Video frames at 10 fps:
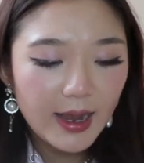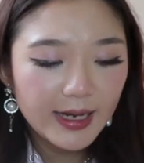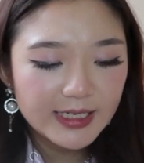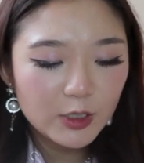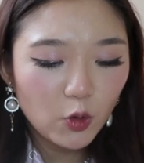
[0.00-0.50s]
I
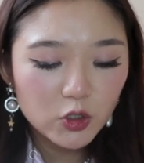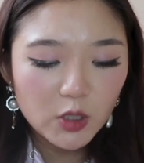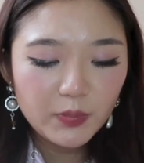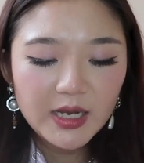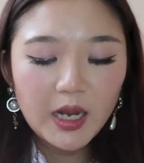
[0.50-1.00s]
did also
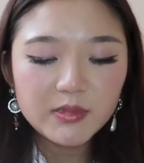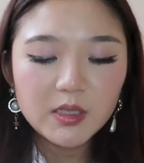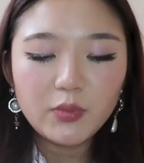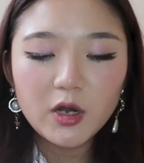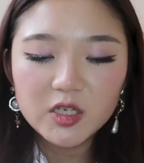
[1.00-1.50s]
pick up
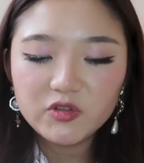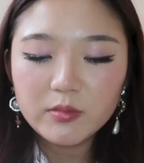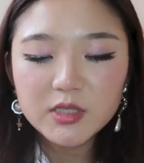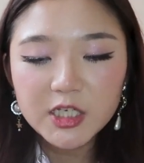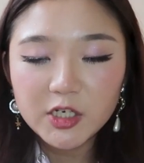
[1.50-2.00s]
some products
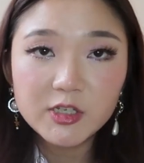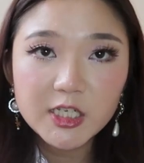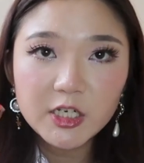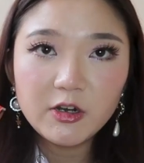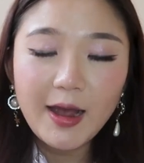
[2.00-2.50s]
from
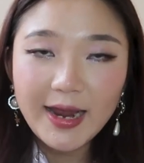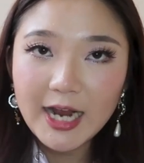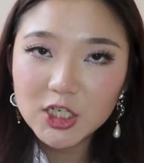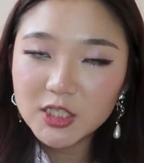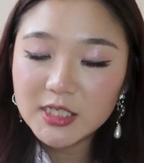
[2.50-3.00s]
Tier. I
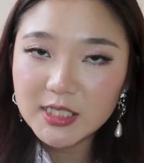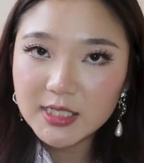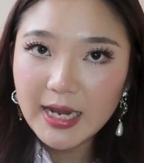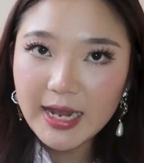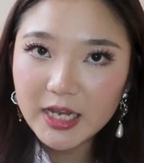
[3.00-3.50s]
actually
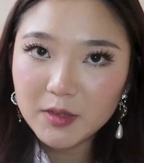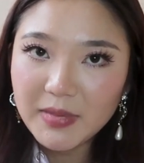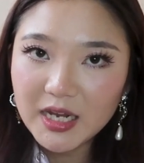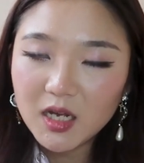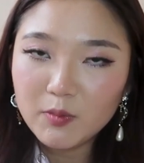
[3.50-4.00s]
did a
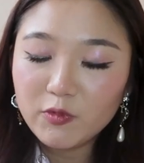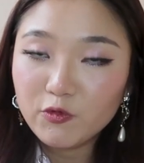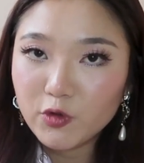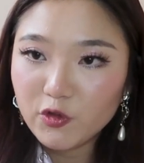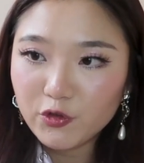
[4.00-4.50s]
makeup
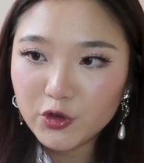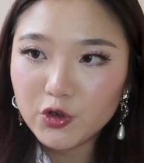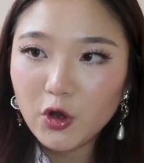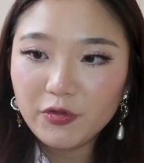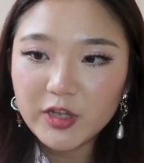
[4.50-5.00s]

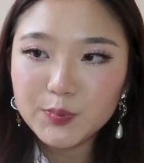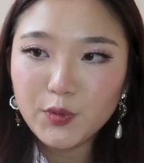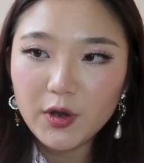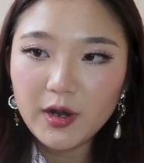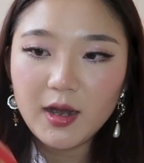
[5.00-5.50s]
review on this
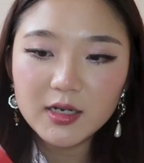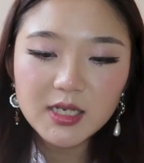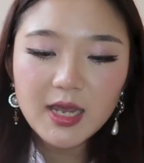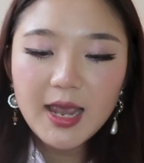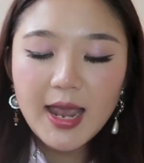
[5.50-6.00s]
product,
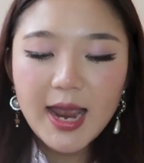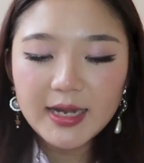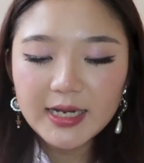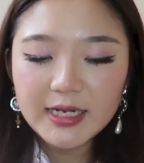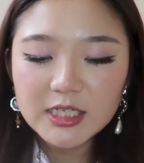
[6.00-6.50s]

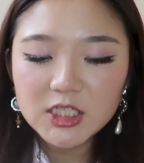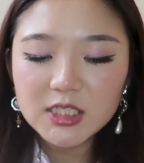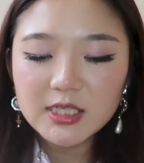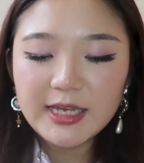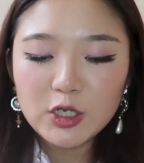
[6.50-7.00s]
and it is
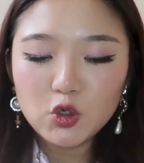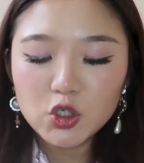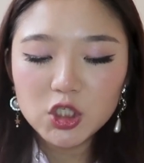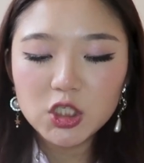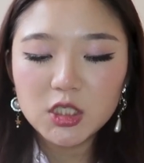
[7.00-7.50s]
just their
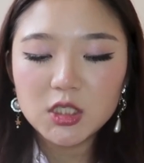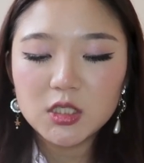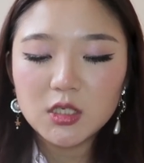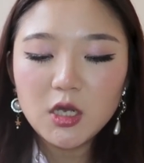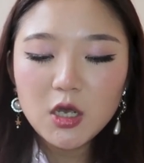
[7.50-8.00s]

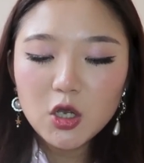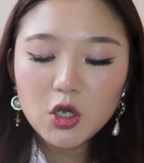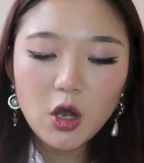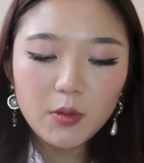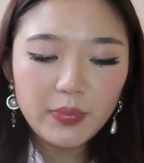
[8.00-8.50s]
Cushion
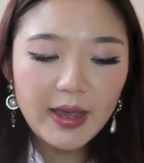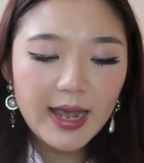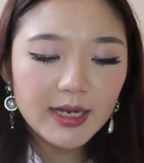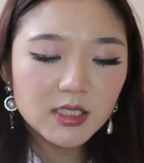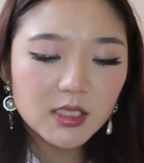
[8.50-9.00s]

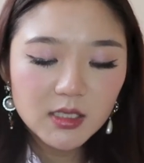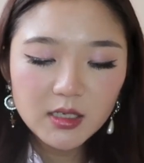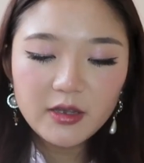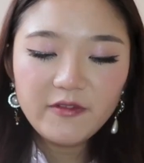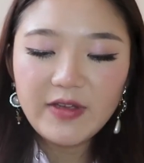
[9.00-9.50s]
Compact
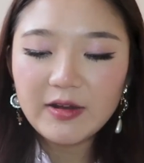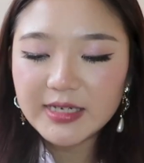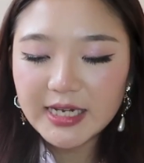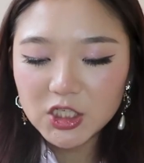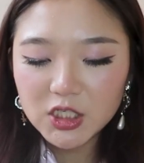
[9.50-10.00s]

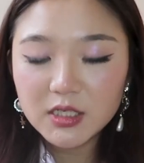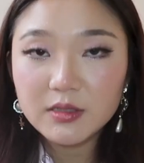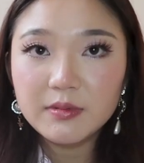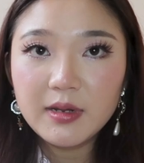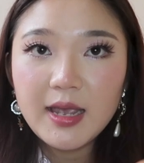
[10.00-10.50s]
Foundation.